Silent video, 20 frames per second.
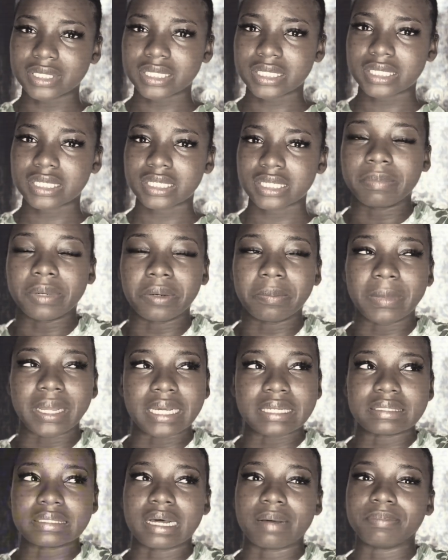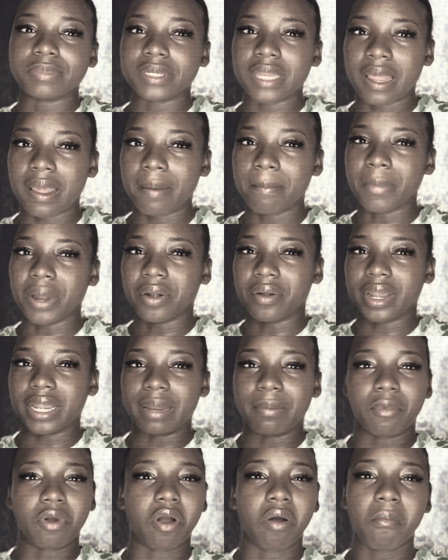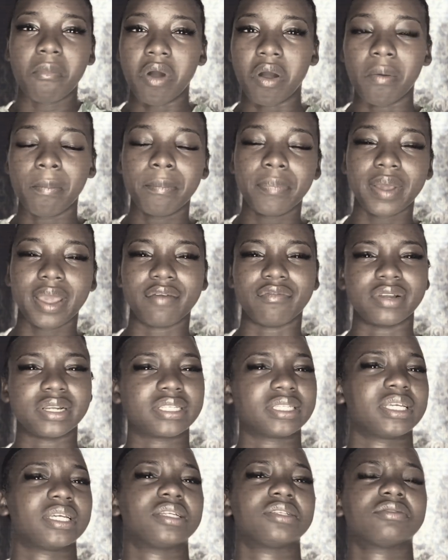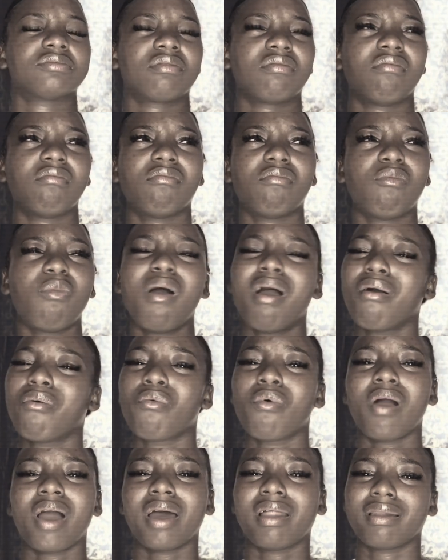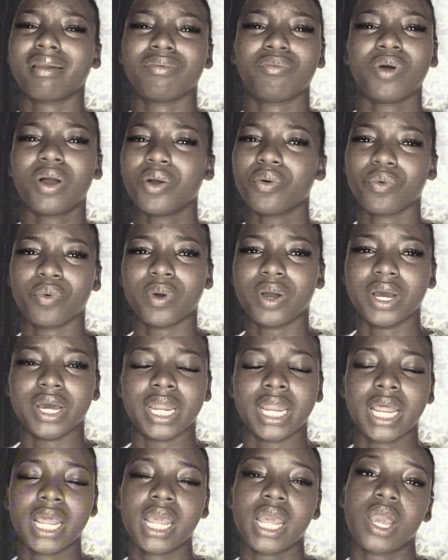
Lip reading: For them exam them, my grade them come up, everything. So wagwan.